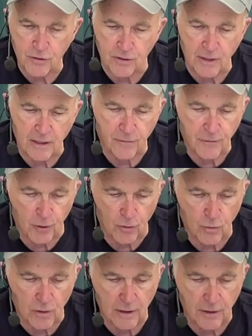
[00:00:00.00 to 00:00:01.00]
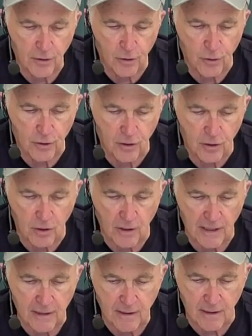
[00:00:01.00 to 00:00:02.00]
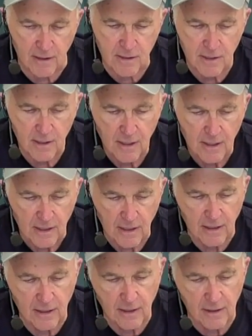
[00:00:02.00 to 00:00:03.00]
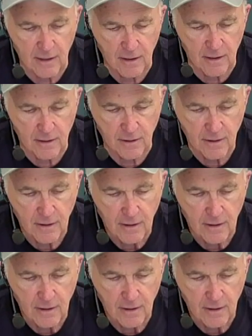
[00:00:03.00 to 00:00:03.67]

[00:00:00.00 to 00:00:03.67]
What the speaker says: And then if you're wanting to, you can go like this and